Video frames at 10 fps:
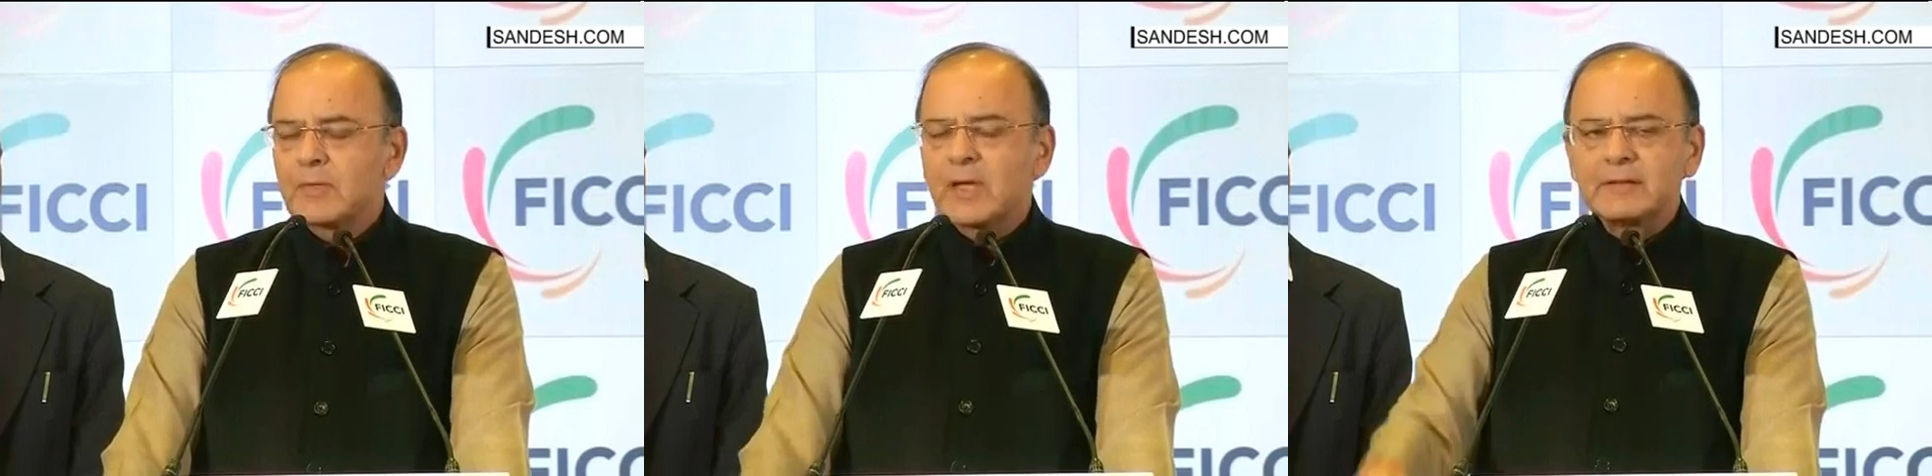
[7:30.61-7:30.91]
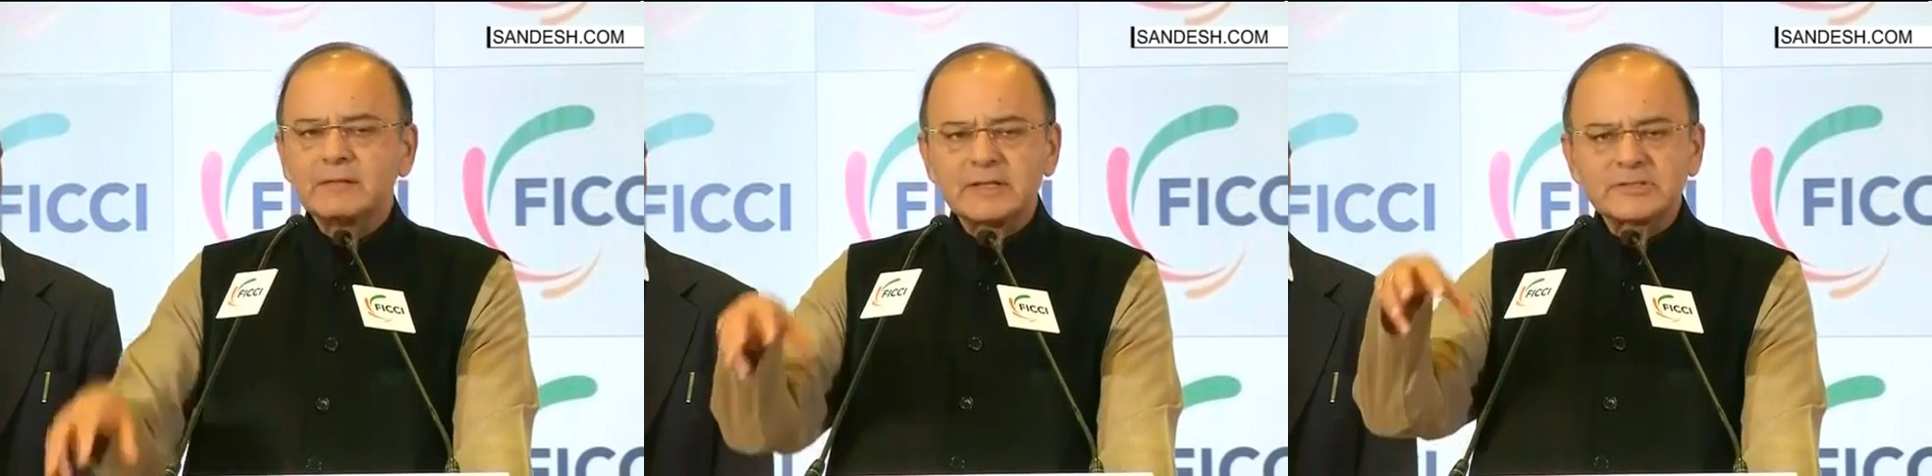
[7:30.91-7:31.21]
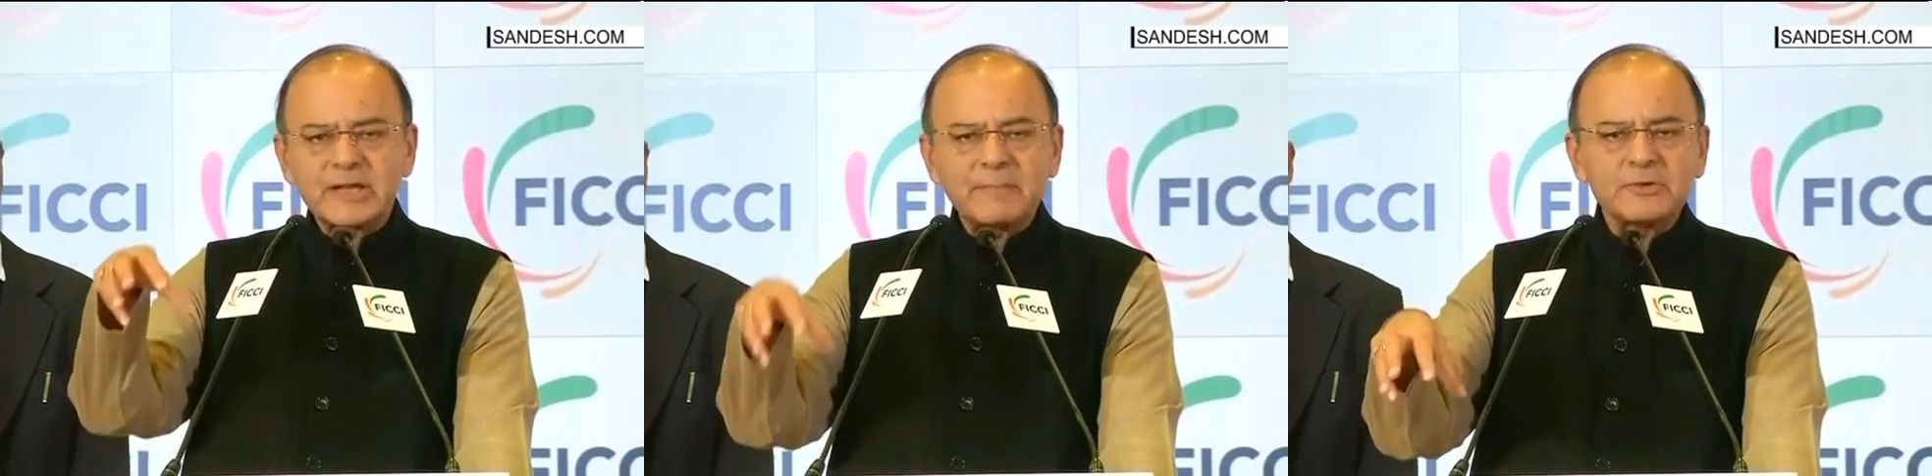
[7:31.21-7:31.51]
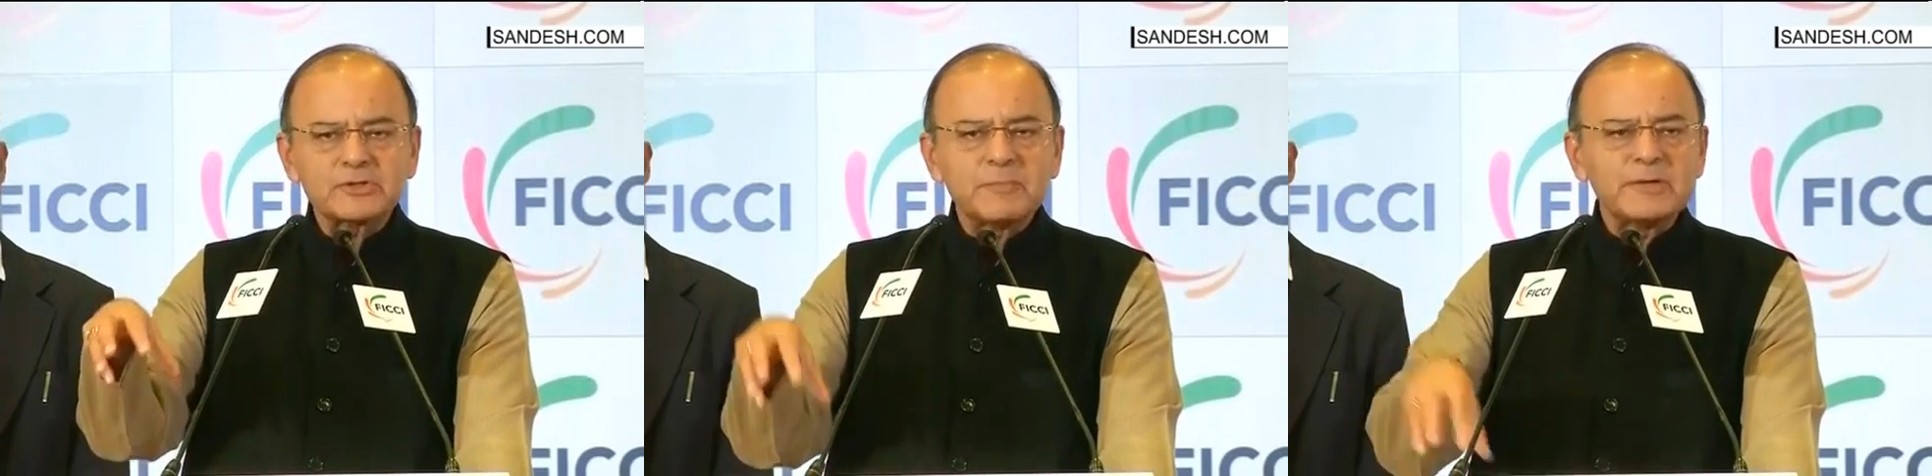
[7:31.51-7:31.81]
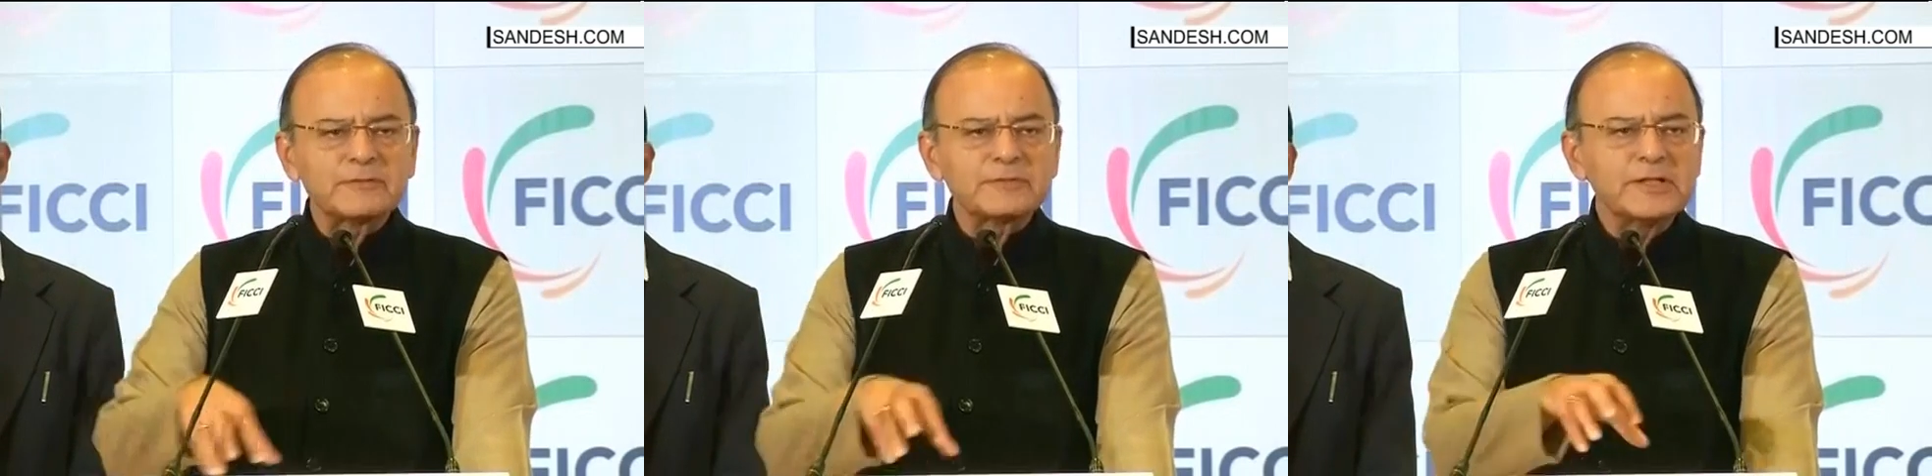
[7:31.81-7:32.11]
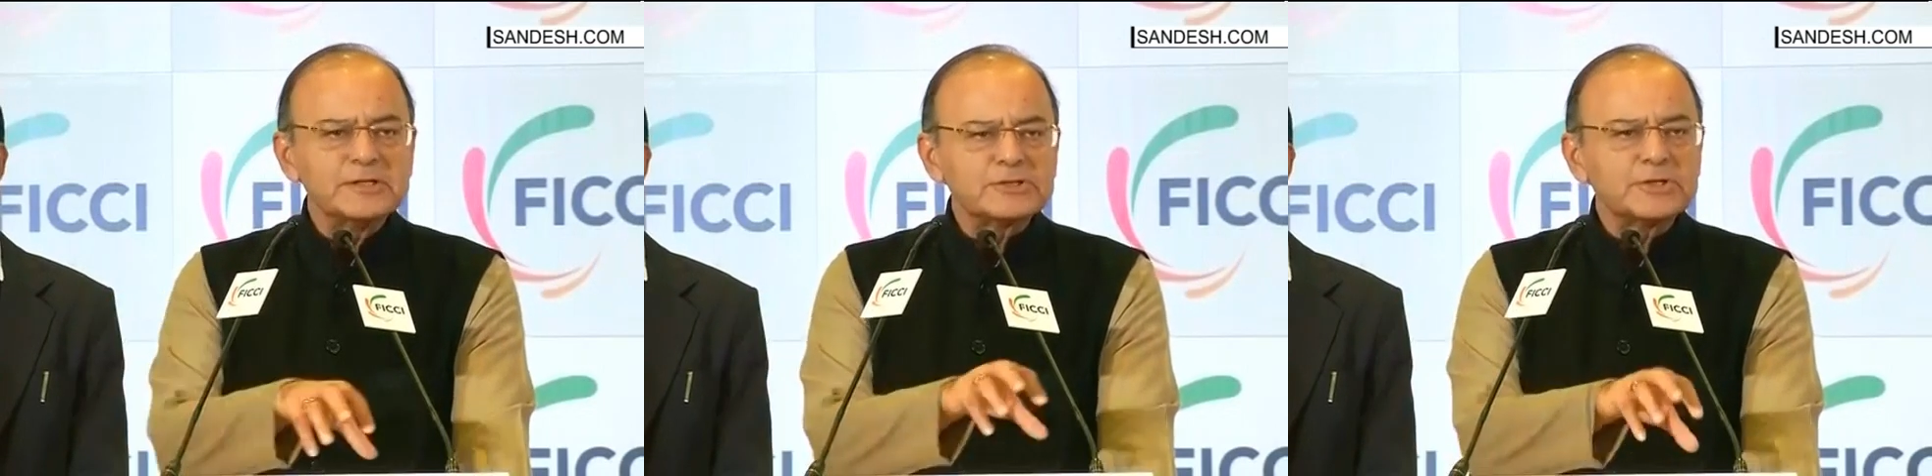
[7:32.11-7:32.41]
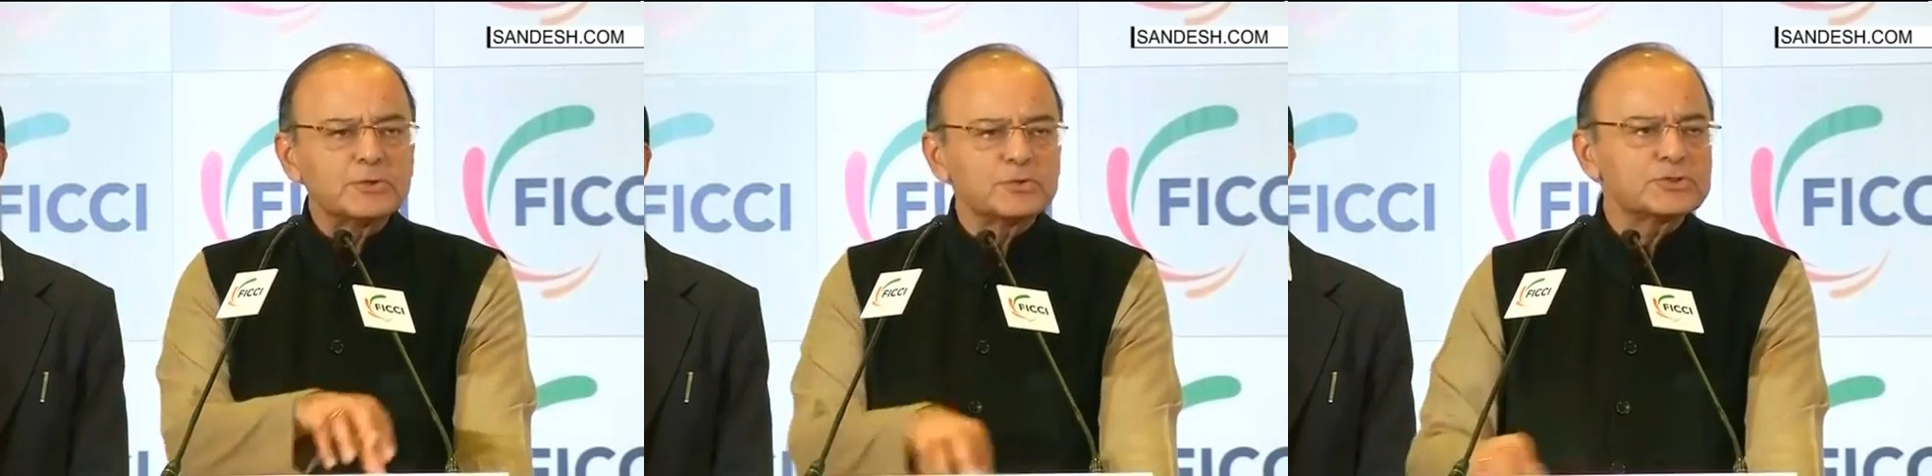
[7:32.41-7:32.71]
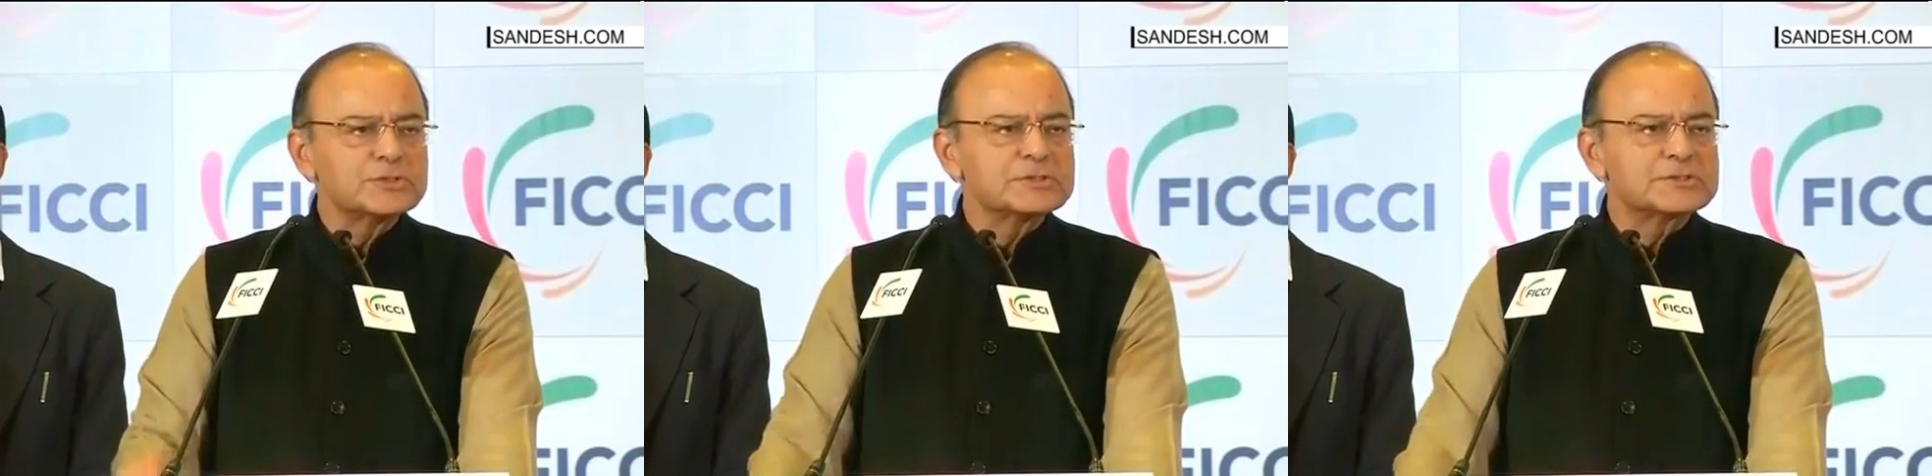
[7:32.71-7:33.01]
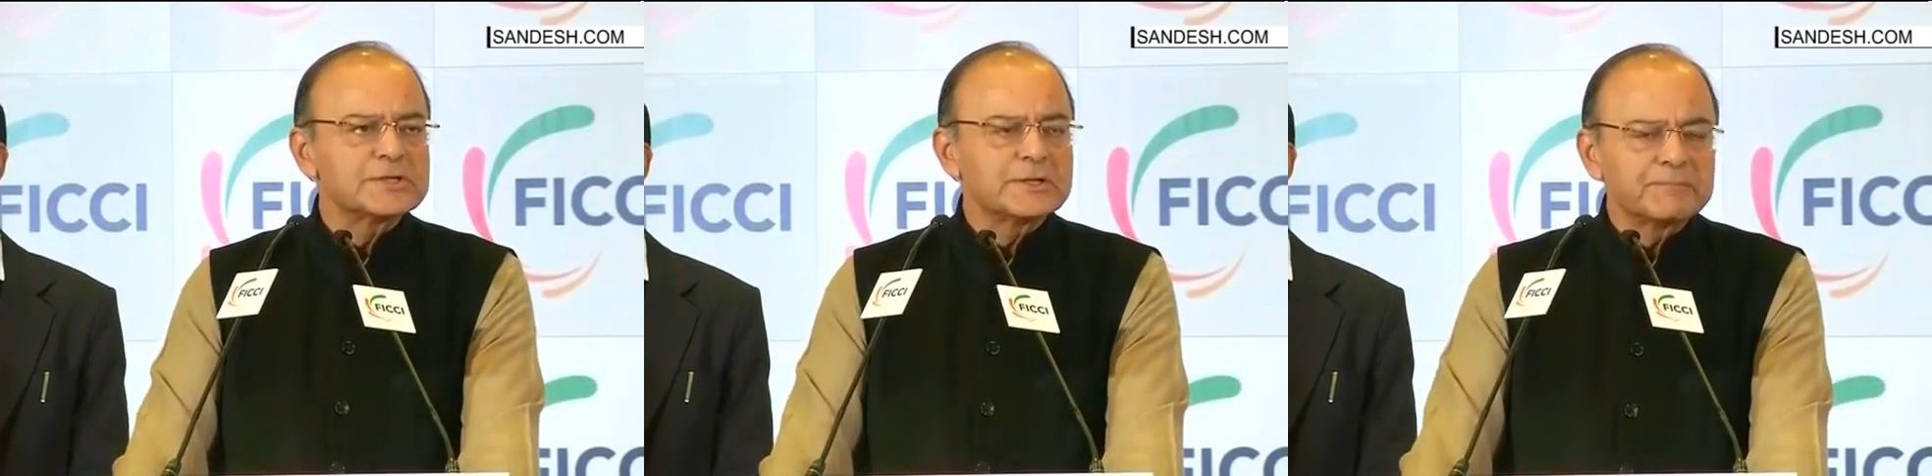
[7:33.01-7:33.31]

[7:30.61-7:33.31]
and the establishment of the institutions